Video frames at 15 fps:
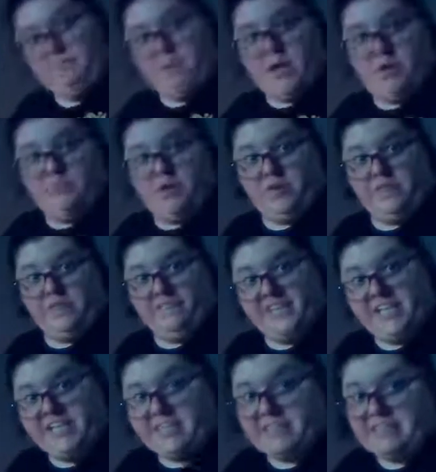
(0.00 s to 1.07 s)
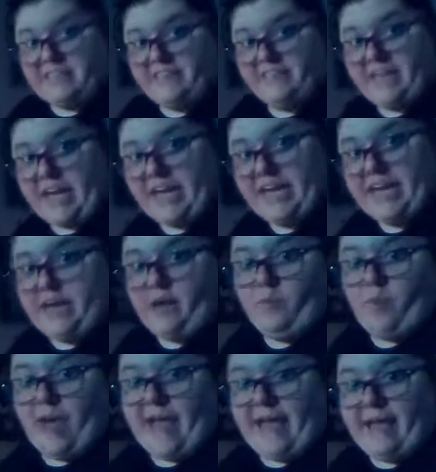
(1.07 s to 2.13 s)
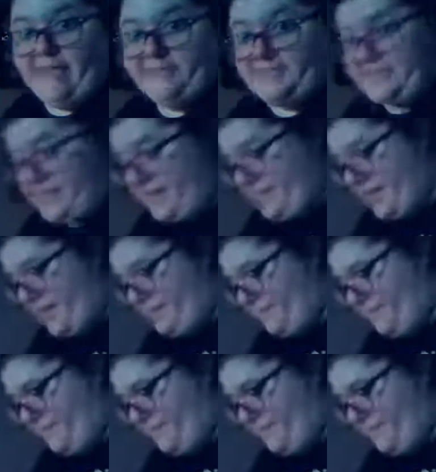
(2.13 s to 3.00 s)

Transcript: Mom, you can fill in Steve and Heidi on why I have to say that on